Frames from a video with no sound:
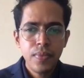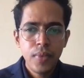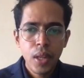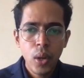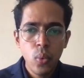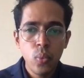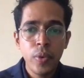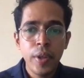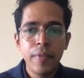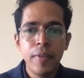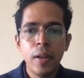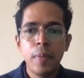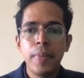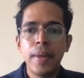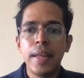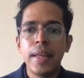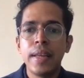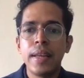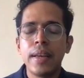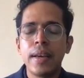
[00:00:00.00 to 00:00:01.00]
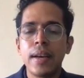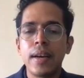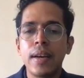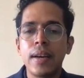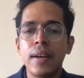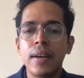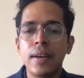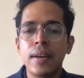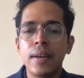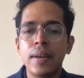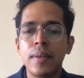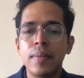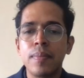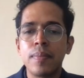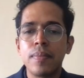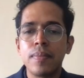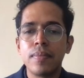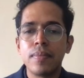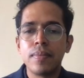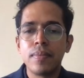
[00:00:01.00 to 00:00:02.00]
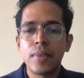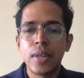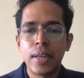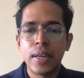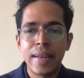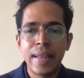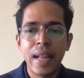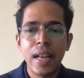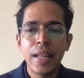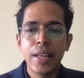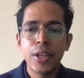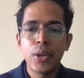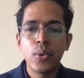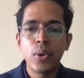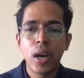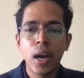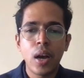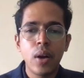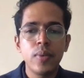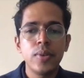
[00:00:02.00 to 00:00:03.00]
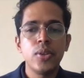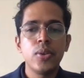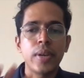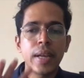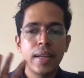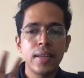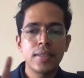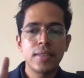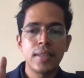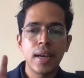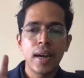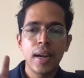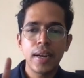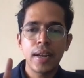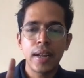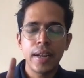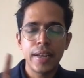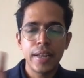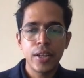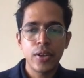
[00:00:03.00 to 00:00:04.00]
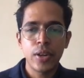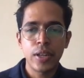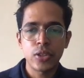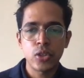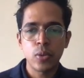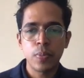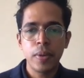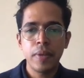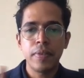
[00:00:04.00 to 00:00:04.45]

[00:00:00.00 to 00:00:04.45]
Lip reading: we will be telling you how you can start writing your SOP,